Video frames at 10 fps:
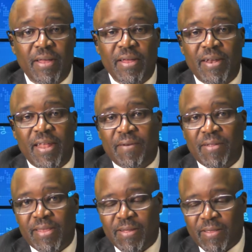never
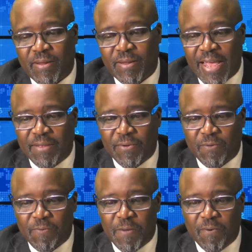take
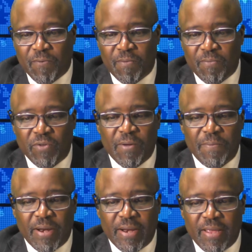those people from those
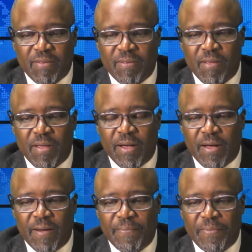communities
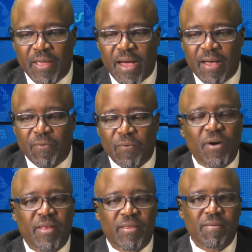as
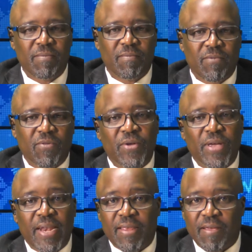worth doing
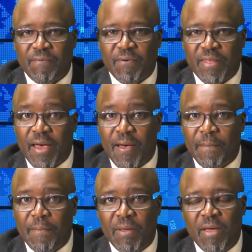anything for
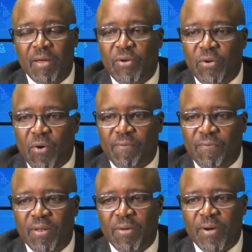them, knowing
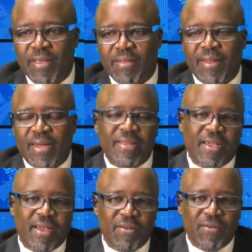fully well there's nothing they
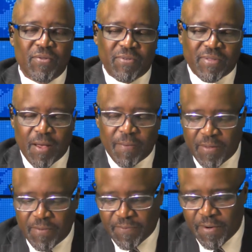can do to stop
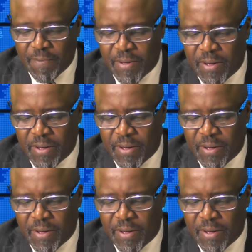them from